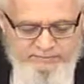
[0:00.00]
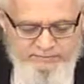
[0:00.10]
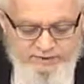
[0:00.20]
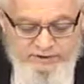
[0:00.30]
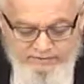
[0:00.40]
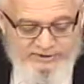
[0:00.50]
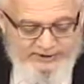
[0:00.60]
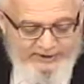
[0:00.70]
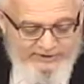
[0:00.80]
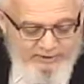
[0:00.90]
So the Gemara is
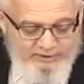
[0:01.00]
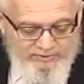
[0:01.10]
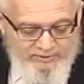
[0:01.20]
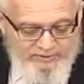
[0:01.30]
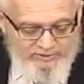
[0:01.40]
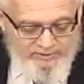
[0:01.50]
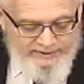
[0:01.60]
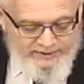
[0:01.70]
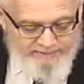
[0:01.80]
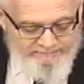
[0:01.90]
going to ask in a moment, okay?